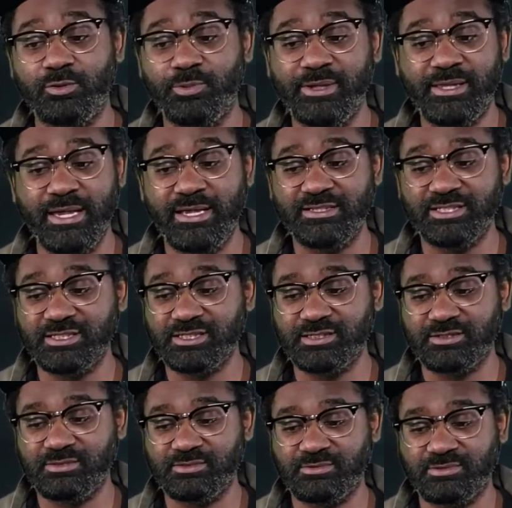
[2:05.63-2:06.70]
we can't just
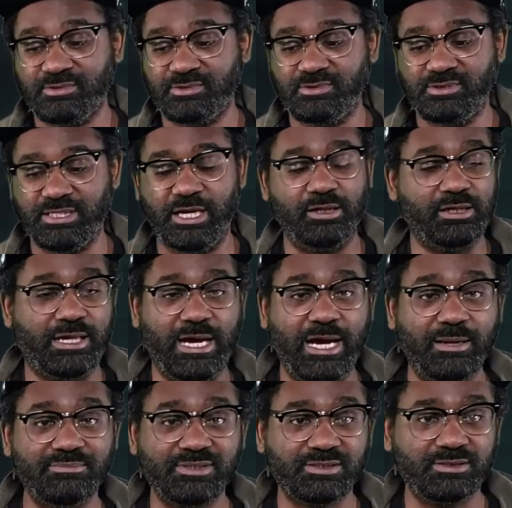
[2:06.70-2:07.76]
tell the
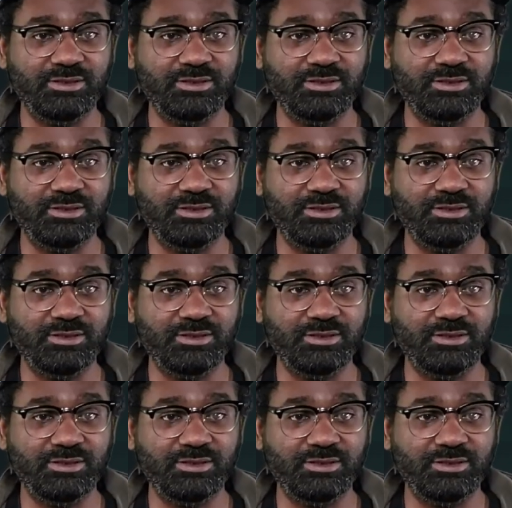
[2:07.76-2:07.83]
cops.